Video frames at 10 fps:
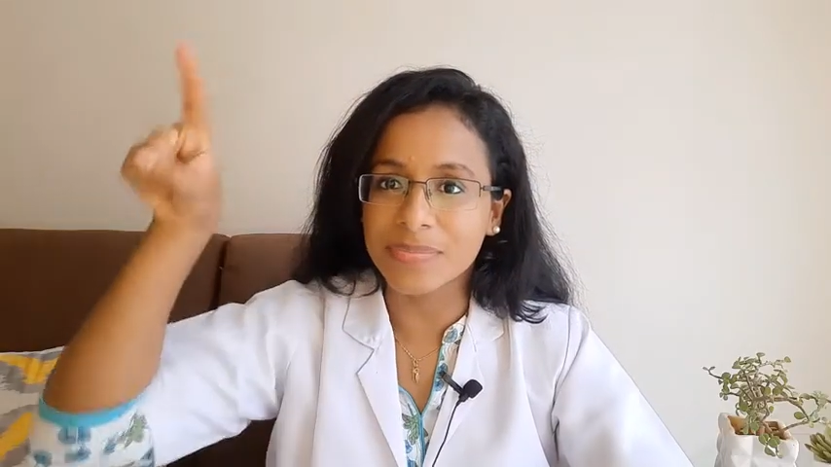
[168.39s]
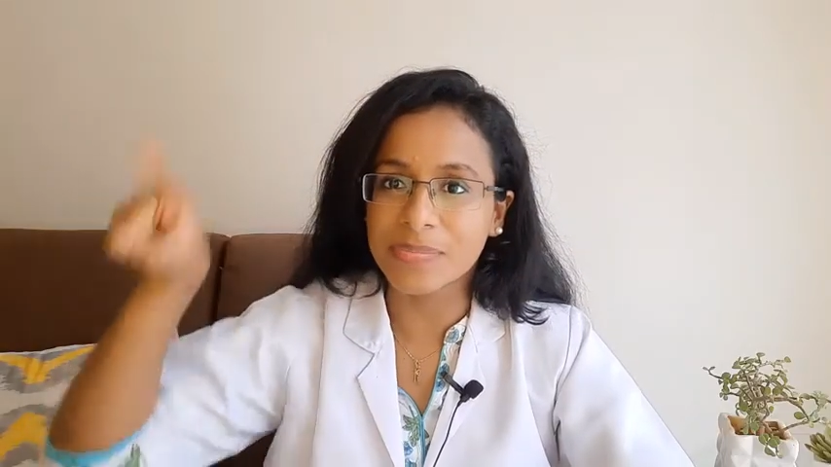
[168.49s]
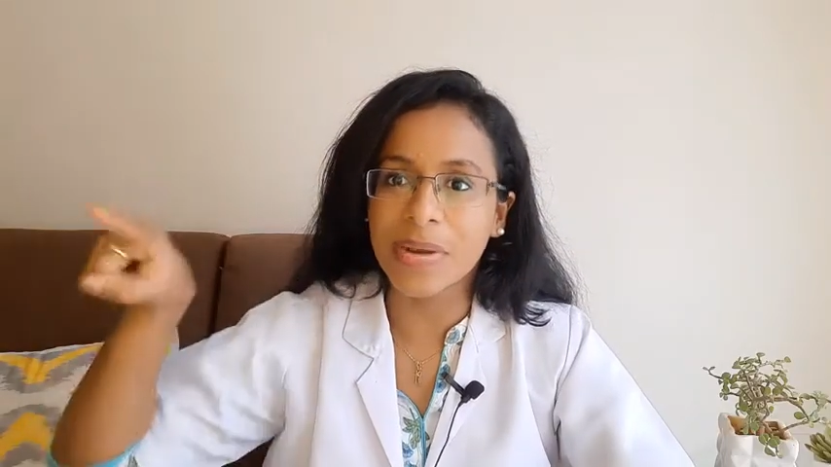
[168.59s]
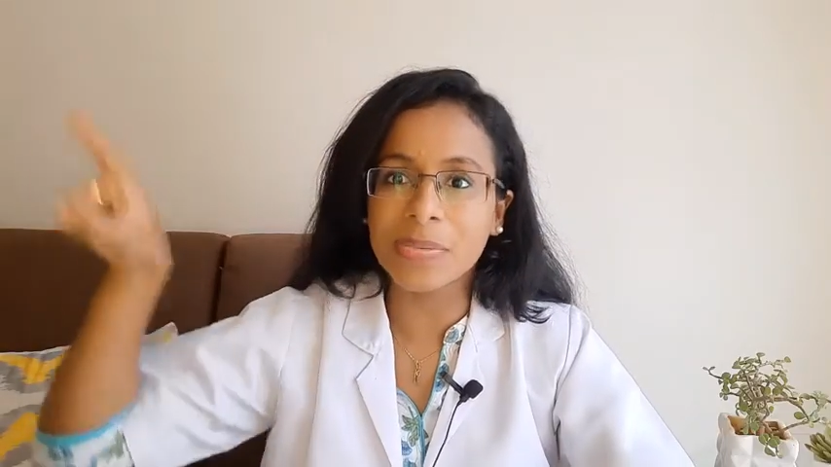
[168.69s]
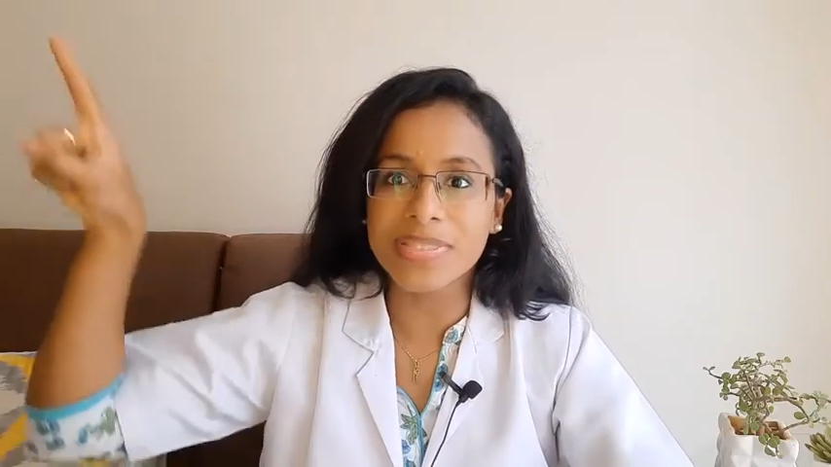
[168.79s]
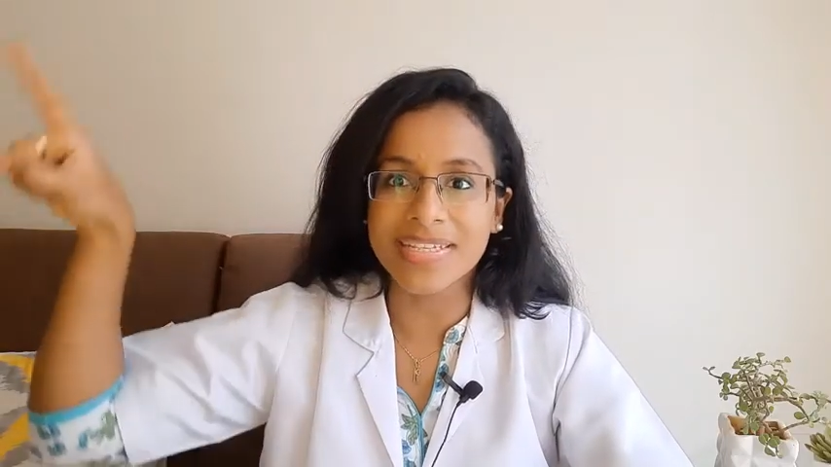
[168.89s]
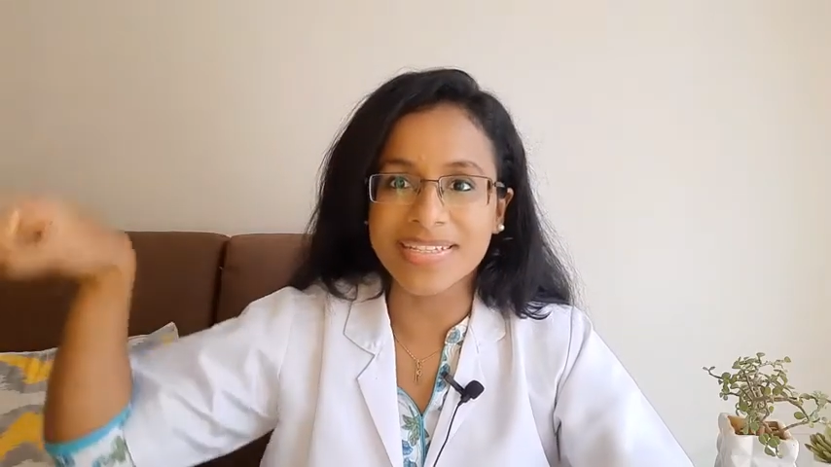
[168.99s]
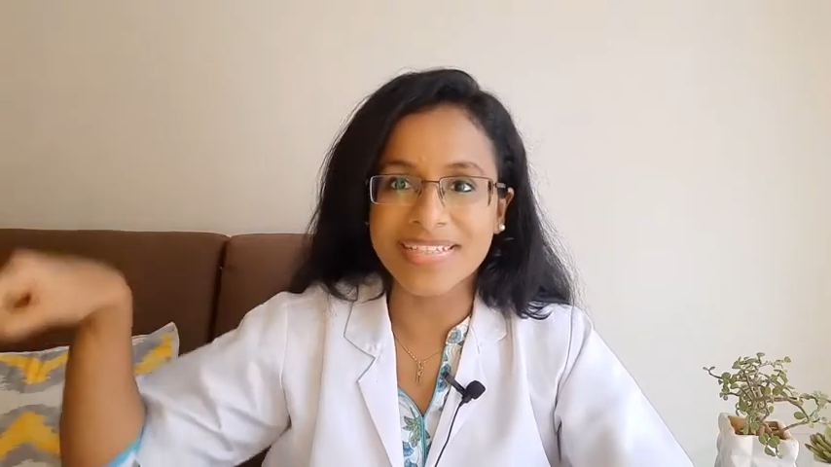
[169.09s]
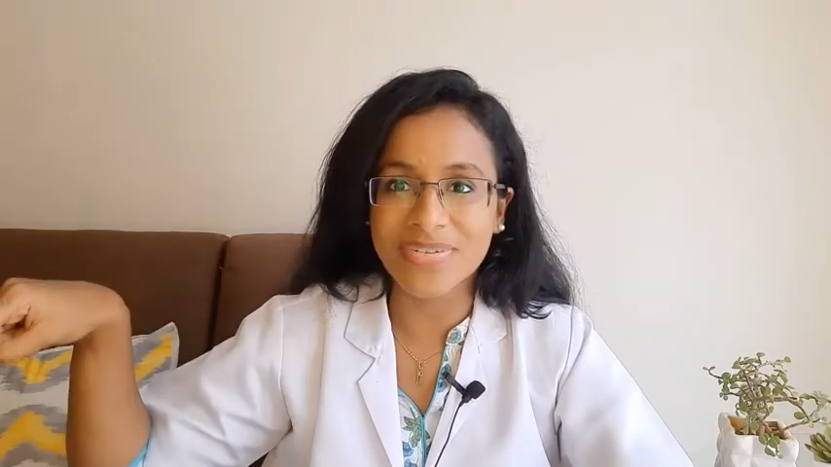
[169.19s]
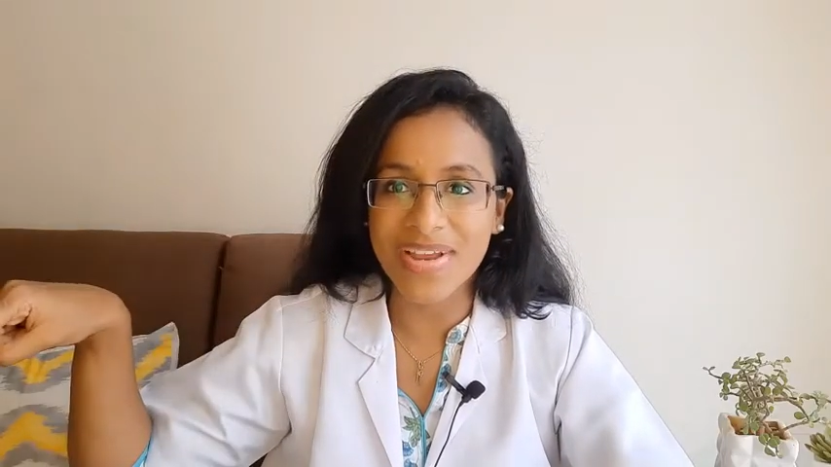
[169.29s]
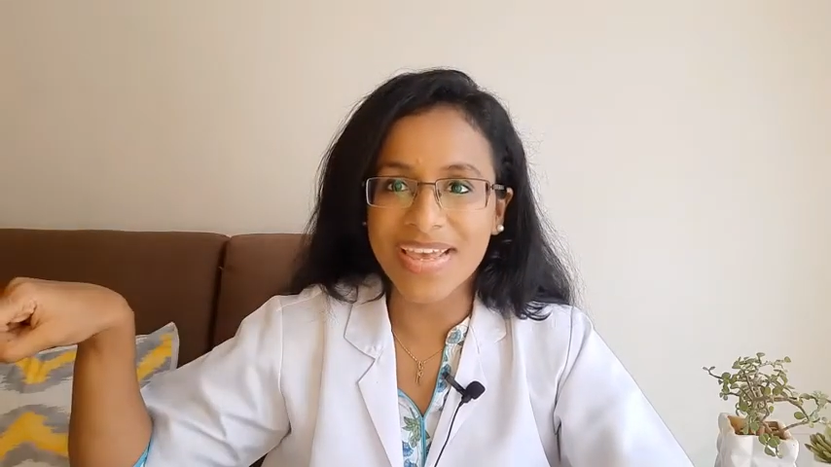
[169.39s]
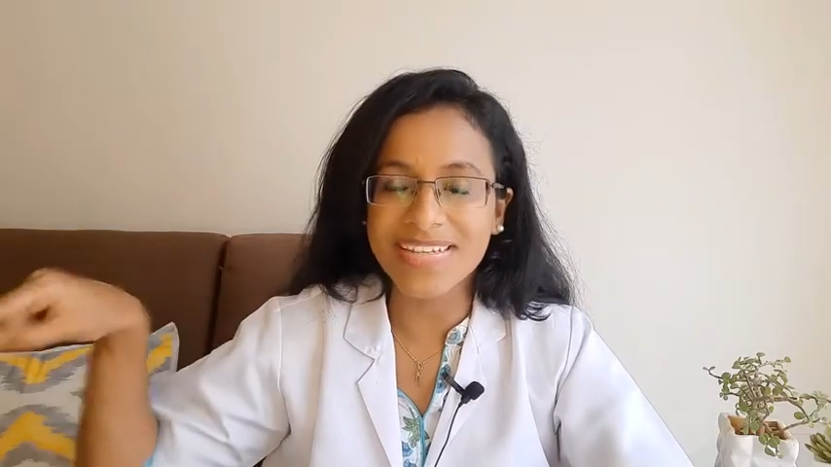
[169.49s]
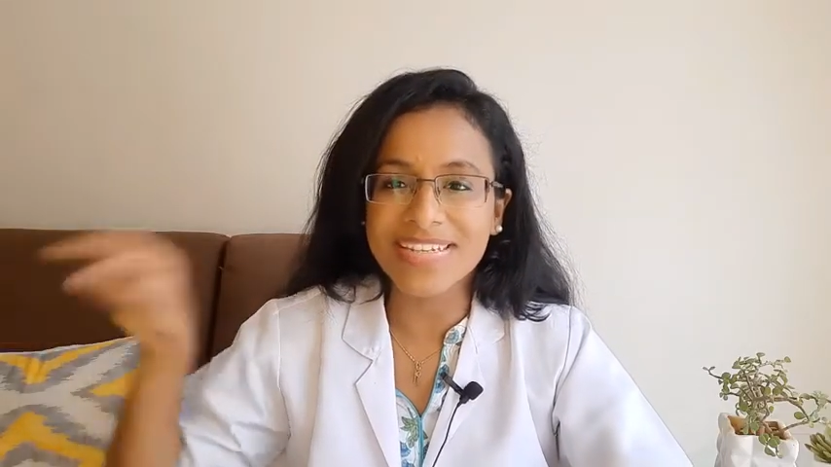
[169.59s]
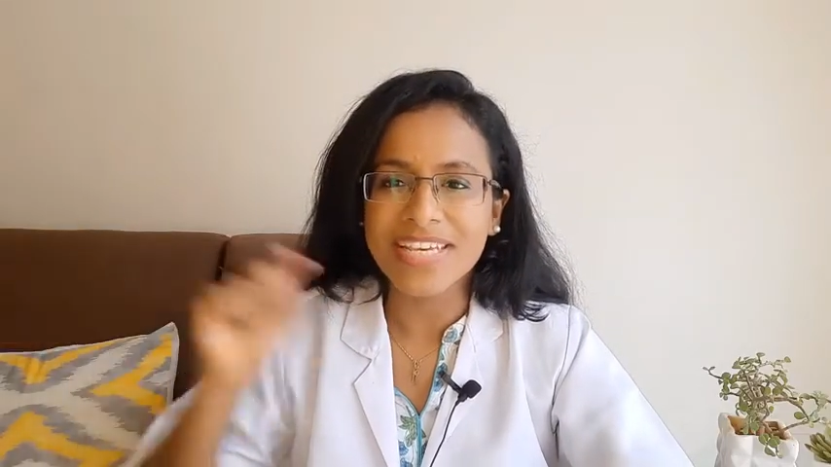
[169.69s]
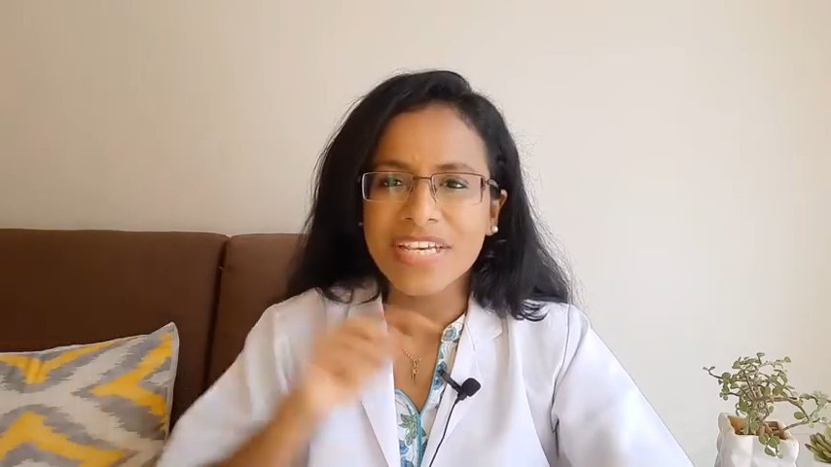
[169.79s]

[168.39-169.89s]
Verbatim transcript: mountains, right?